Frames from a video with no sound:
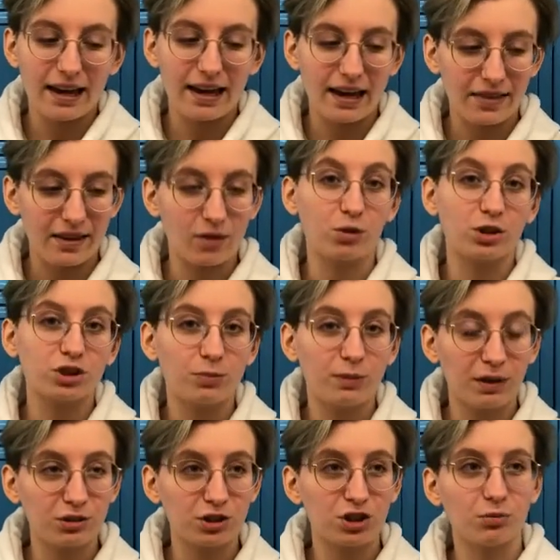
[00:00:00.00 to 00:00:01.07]
And then once you
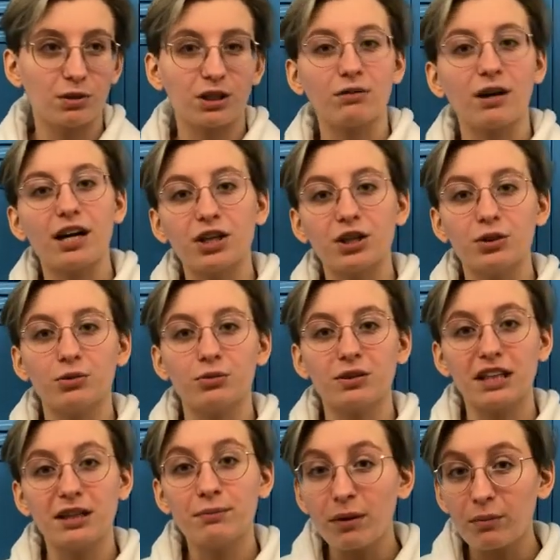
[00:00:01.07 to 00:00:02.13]
pick what you want to write, you
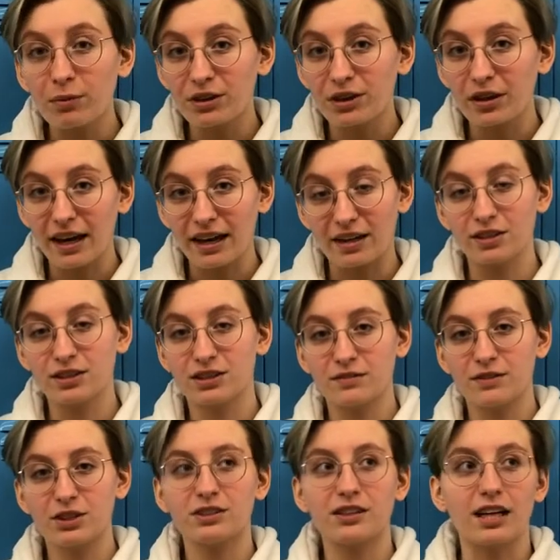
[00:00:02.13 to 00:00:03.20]
keep up with the editors
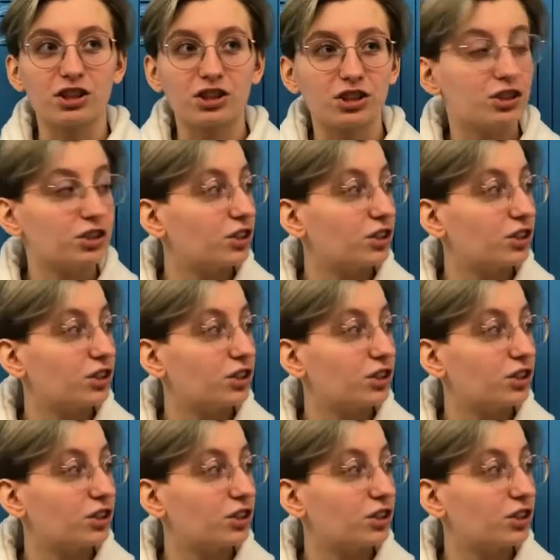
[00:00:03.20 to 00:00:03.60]
of your section,